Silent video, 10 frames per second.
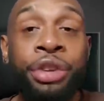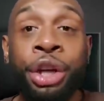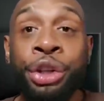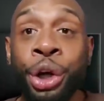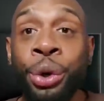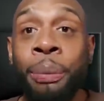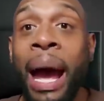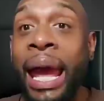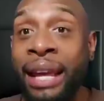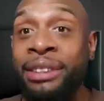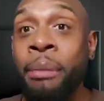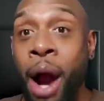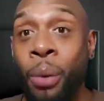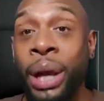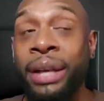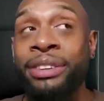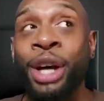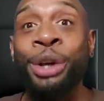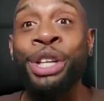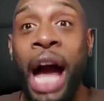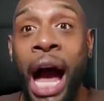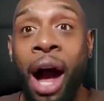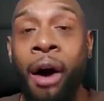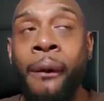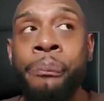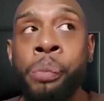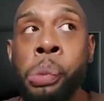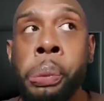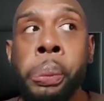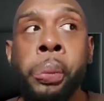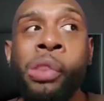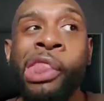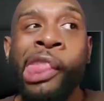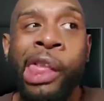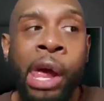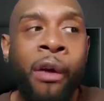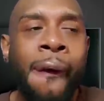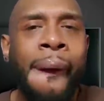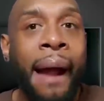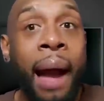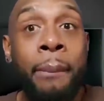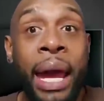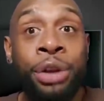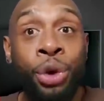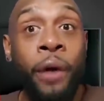to do my ASMR with. So y'all, I may